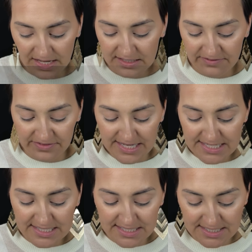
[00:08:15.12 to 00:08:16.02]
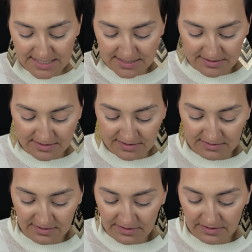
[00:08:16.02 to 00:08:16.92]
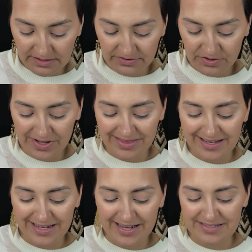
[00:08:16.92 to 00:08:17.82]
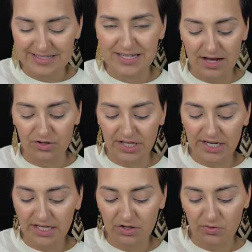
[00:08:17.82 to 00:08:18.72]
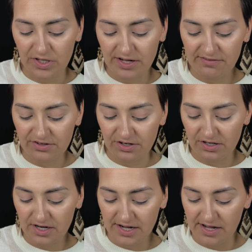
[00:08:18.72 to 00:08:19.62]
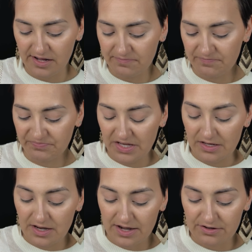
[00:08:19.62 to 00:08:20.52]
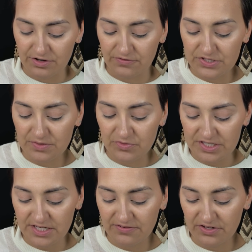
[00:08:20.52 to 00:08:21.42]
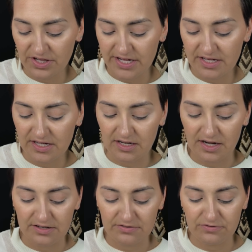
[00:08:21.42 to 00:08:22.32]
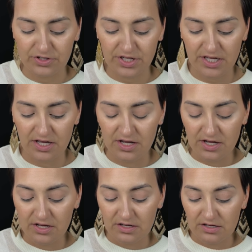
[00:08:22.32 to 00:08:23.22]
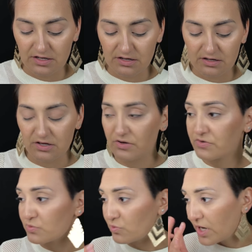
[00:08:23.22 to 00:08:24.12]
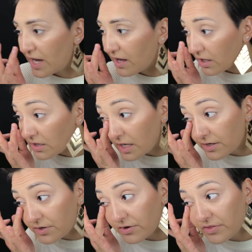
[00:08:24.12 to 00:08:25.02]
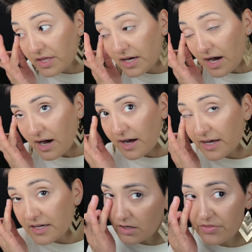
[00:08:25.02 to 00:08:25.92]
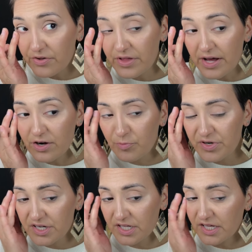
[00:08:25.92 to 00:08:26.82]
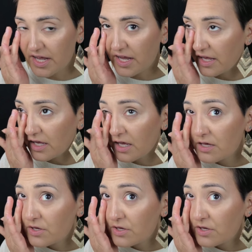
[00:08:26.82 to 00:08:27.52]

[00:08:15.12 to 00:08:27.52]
I love this. Even though I think it has talc in it or whatever, I, I don't know, for some reason I feel like it kind of really goes well under the eye. Although that Urban Decay